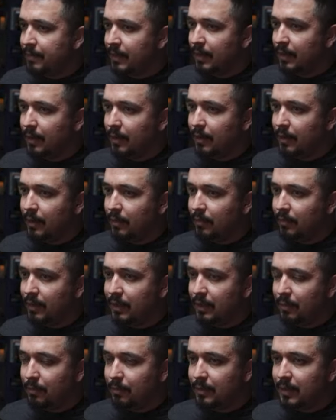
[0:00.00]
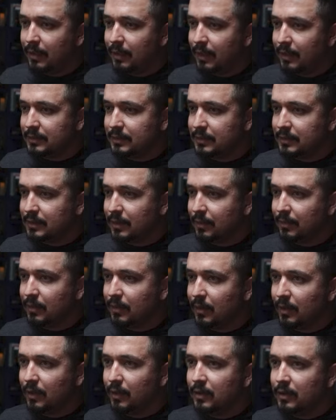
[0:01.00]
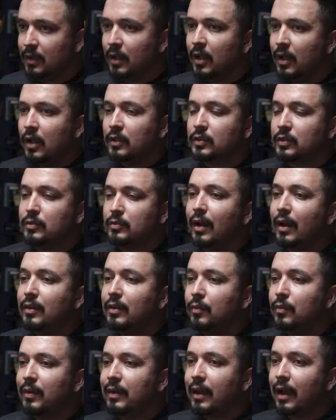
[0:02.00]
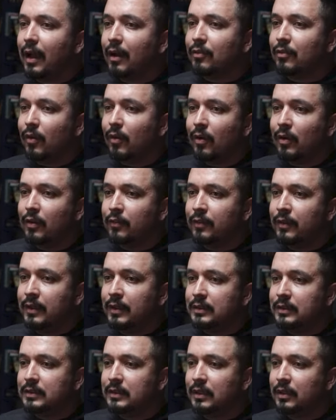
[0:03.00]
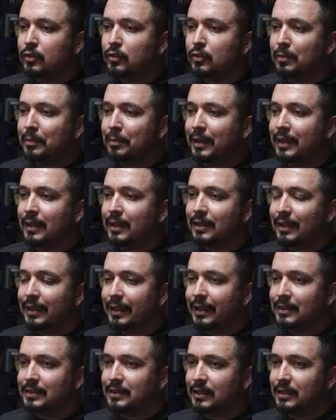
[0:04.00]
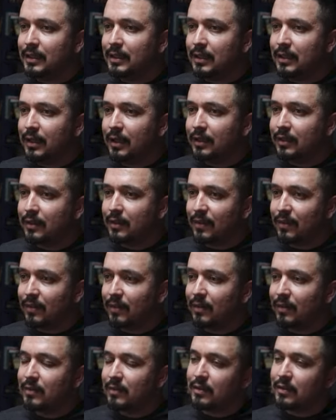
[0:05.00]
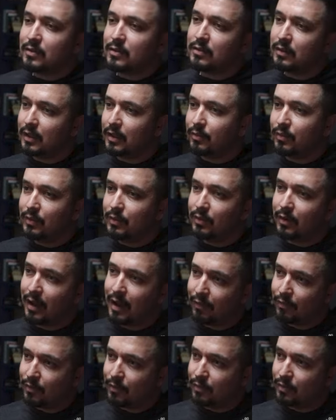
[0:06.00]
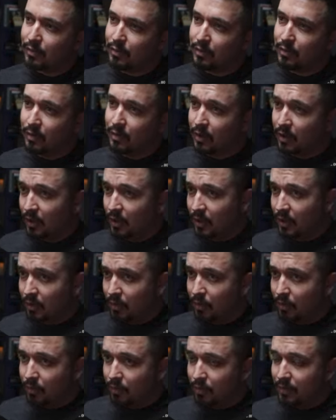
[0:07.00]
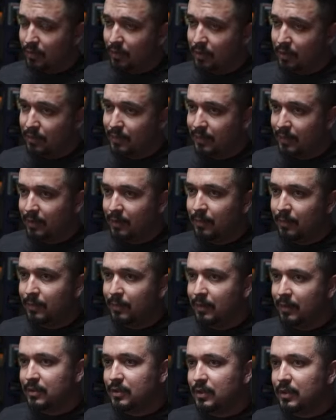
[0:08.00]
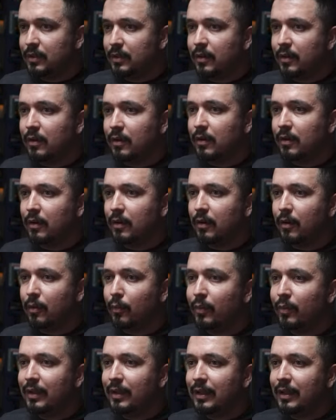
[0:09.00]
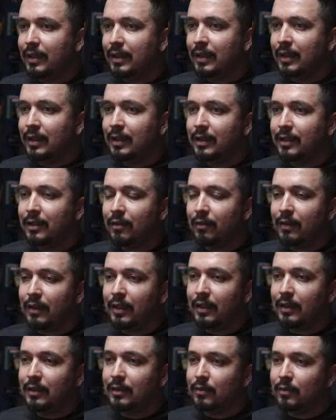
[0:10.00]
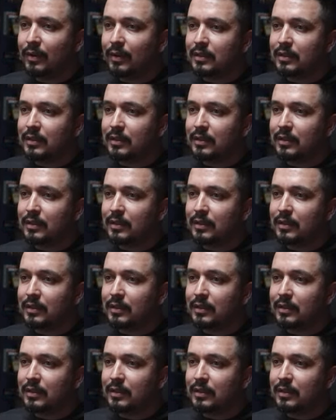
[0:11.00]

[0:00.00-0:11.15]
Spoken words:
and we keep that as the same color. So now that we have all of this, to make it easier and consistent so that we don't have to go through the repetition, we create what